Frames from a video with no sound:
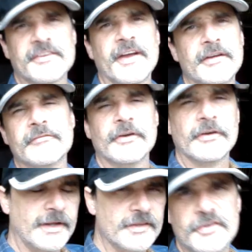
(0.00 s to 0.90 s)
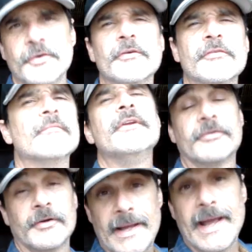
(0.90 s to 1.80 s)
Sine inverter. Get 2 of them
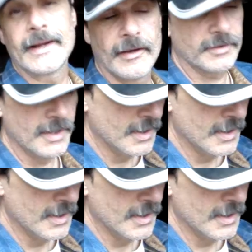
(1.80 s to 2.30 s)
for a backup.